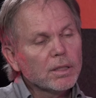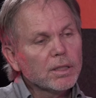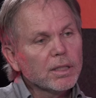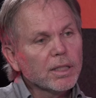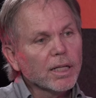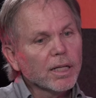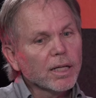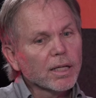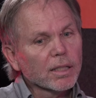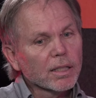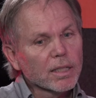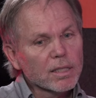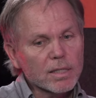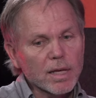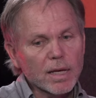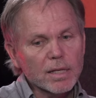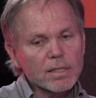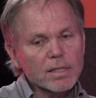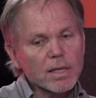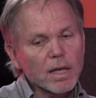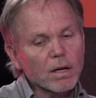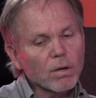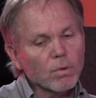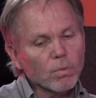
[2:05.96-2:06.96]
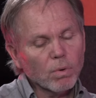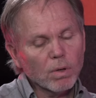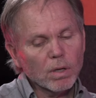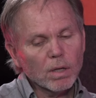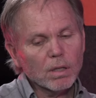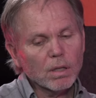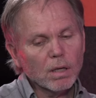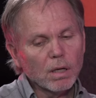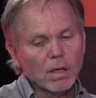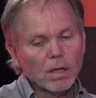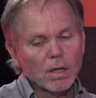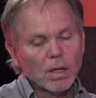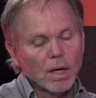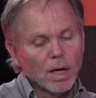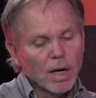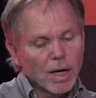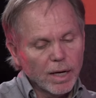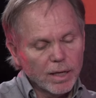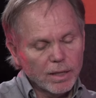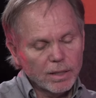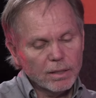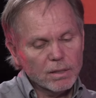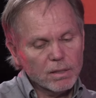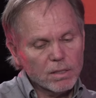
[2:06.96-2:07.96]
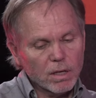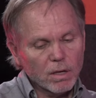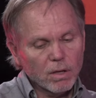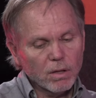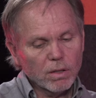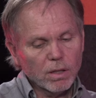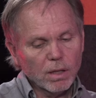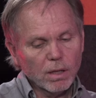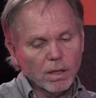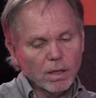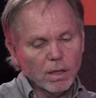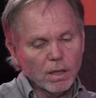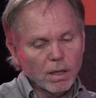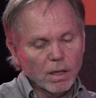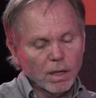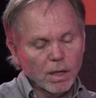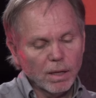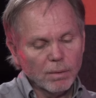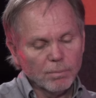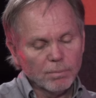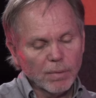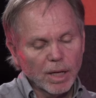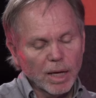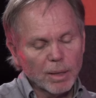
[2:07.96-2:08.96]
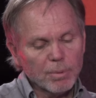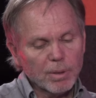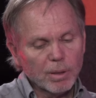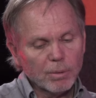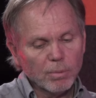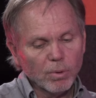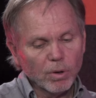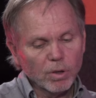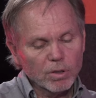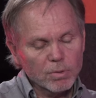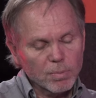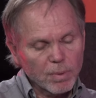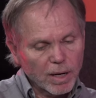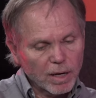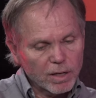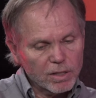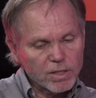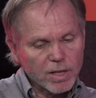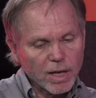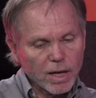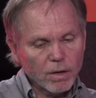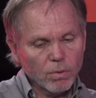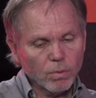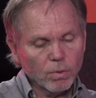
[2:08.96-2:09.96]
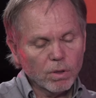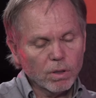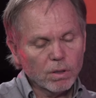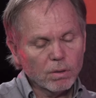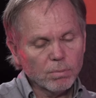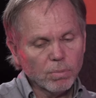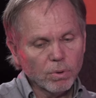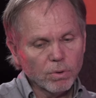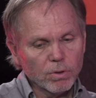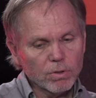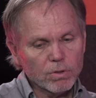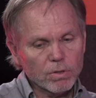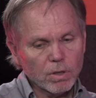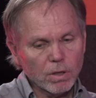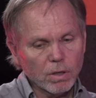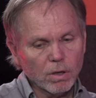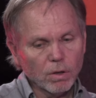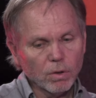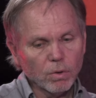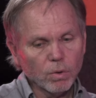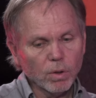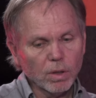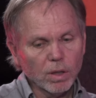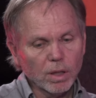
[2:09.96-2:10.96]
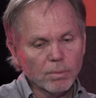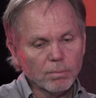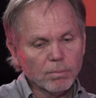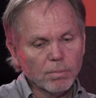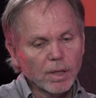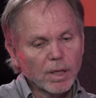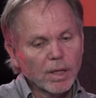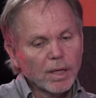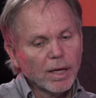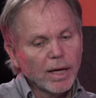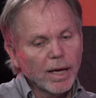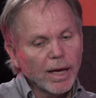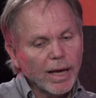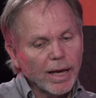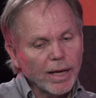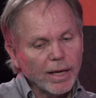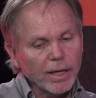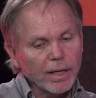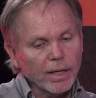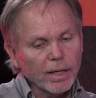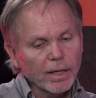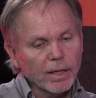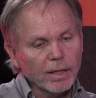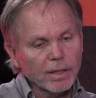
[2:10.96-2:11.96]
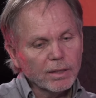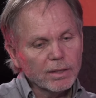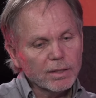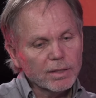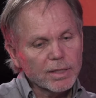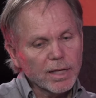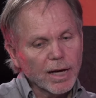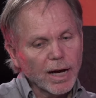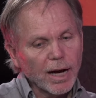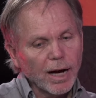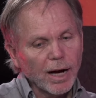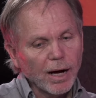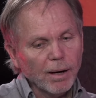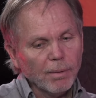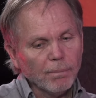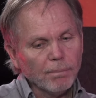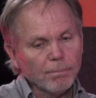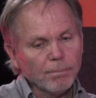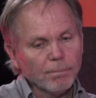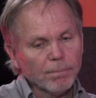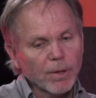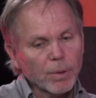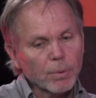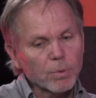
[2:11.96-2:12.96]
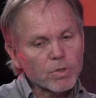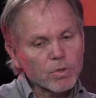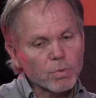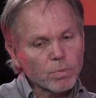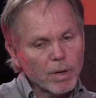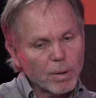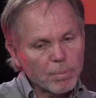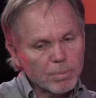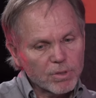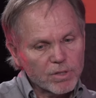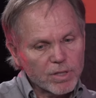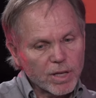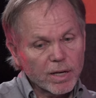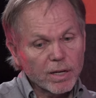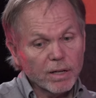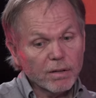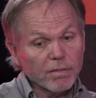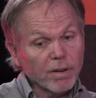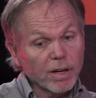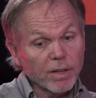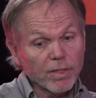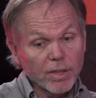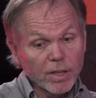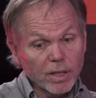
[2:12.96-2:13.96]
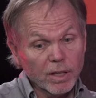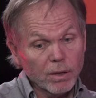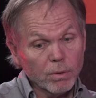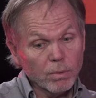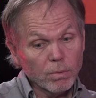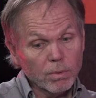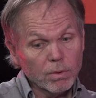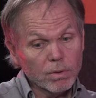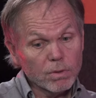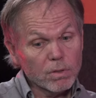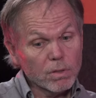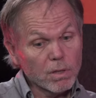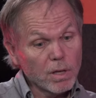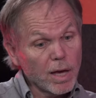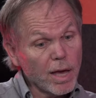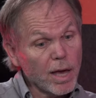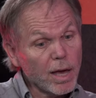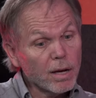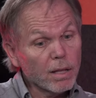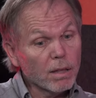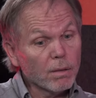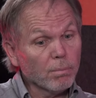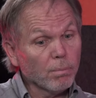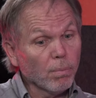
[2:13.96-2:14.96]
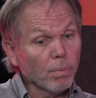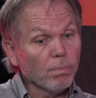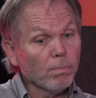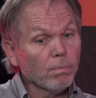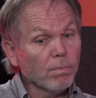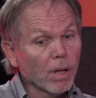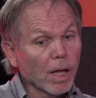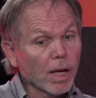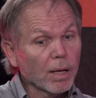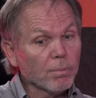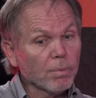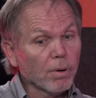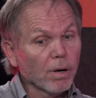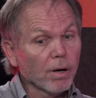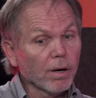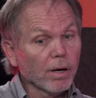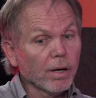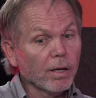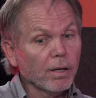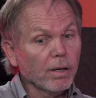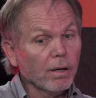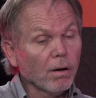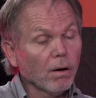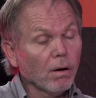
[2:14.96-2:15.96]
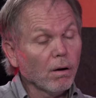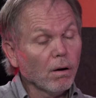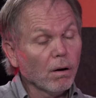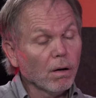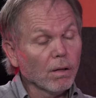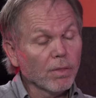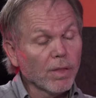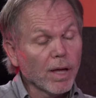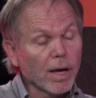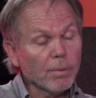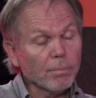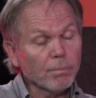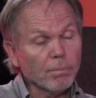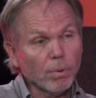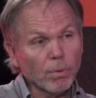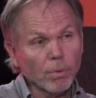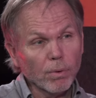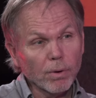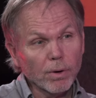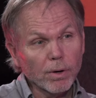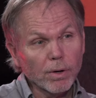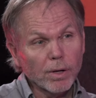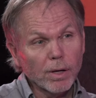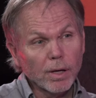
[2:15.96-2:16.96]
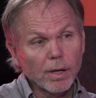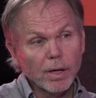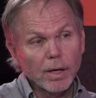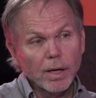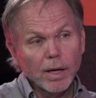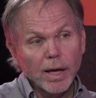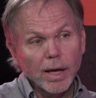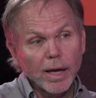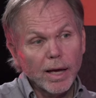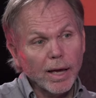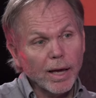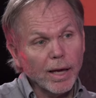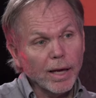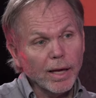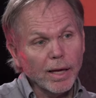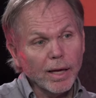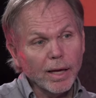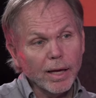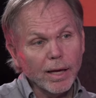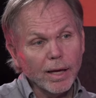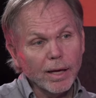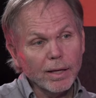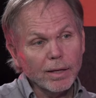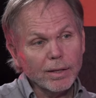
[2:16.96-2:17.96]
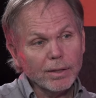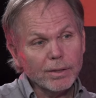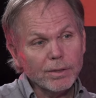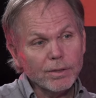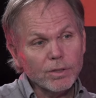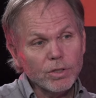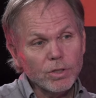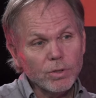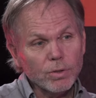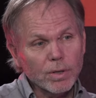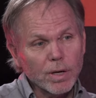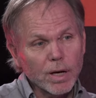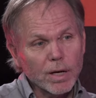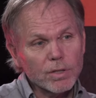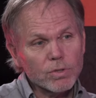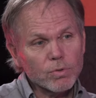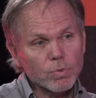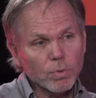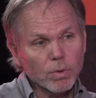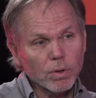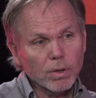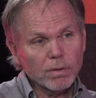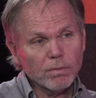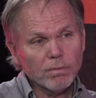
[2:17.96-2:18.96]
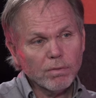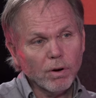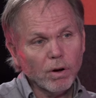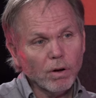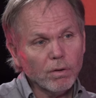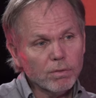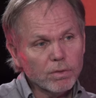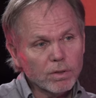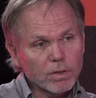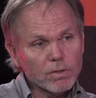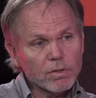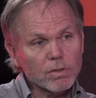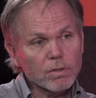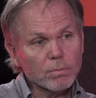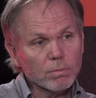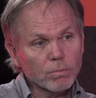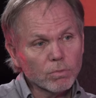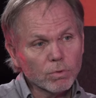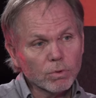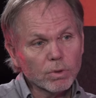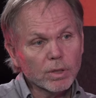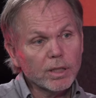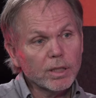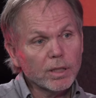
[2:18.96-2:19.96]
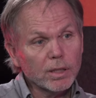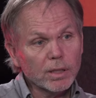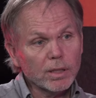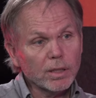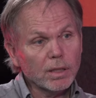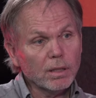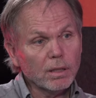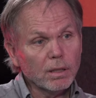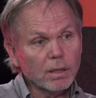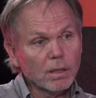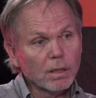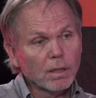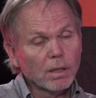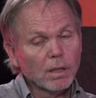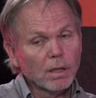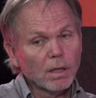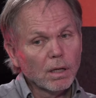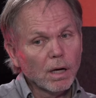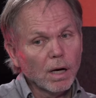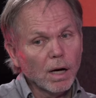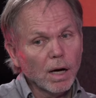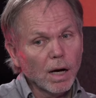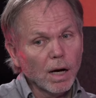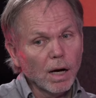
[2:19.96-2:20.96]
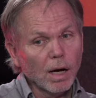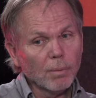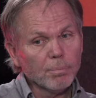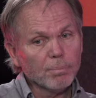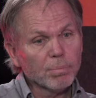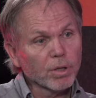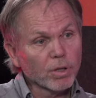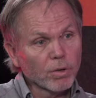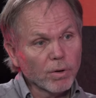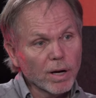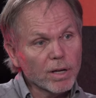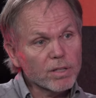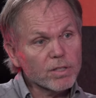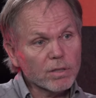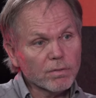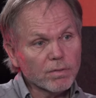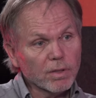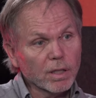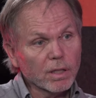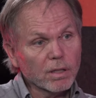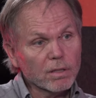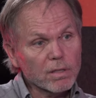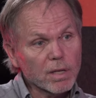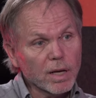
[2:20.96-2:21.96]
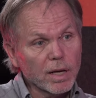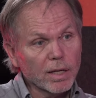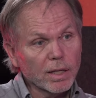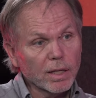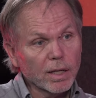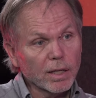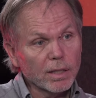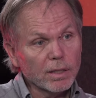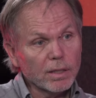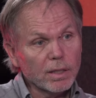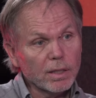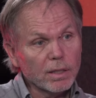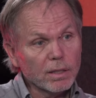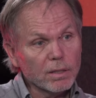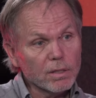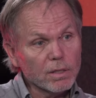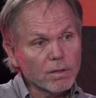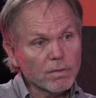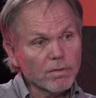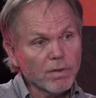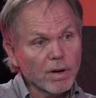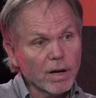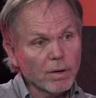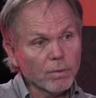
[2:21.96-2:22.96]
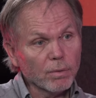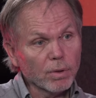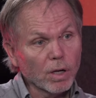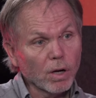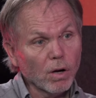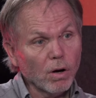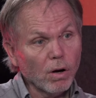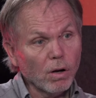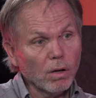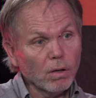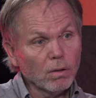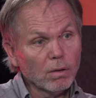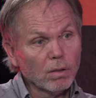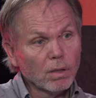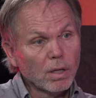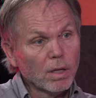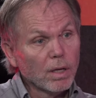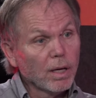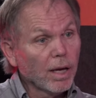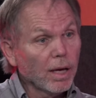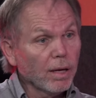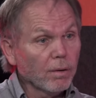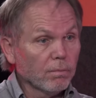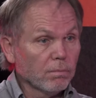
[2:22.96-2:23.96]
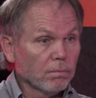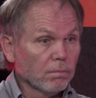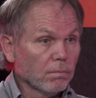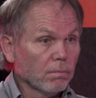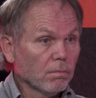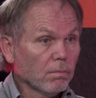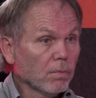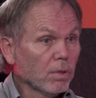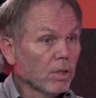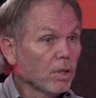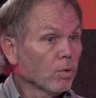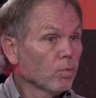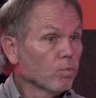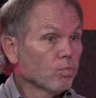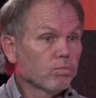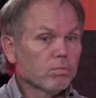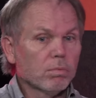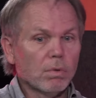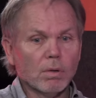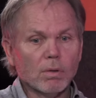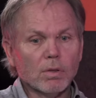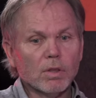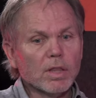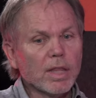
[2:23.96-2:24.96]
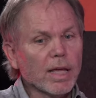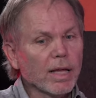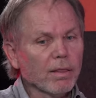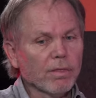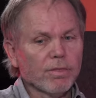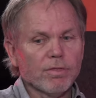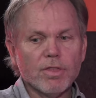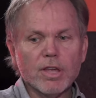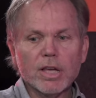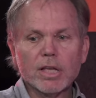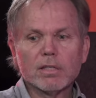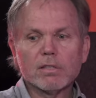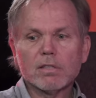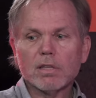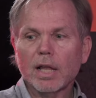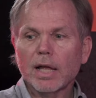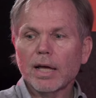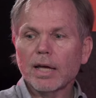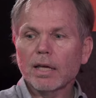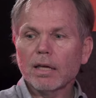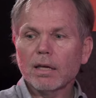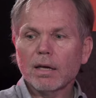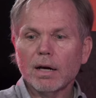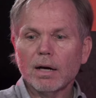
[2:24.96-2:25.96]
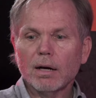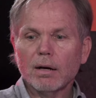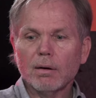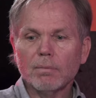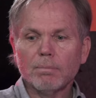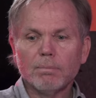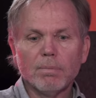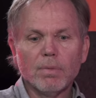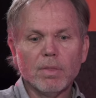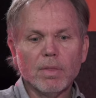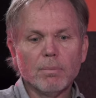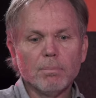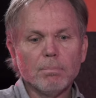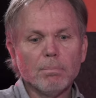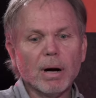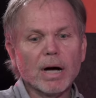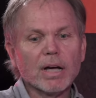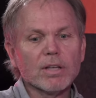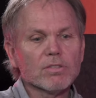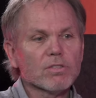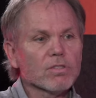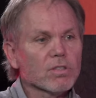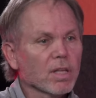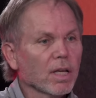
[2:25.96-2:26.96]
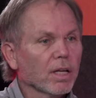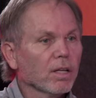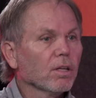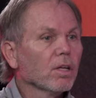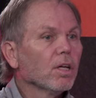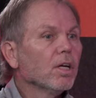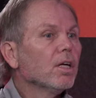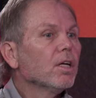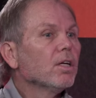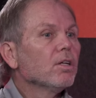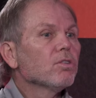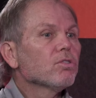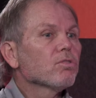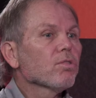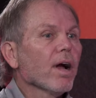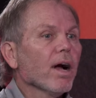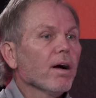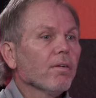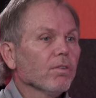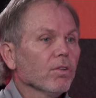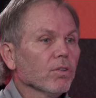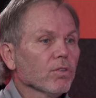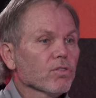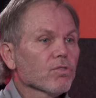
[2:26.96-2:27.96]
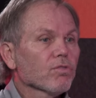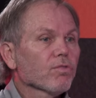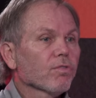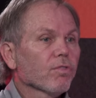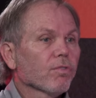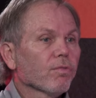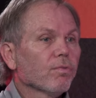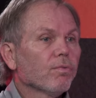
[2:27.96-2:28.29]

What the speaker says: Yeah, because I sat on one of the, I didn't sit on the library boards, but I sat on one of the boards in Coquitlam. And there was a representative, I think it was the head of the library on that board. And you guys were involved in some really progressive and exciting ideas, if I recall. That things like the bus that travels.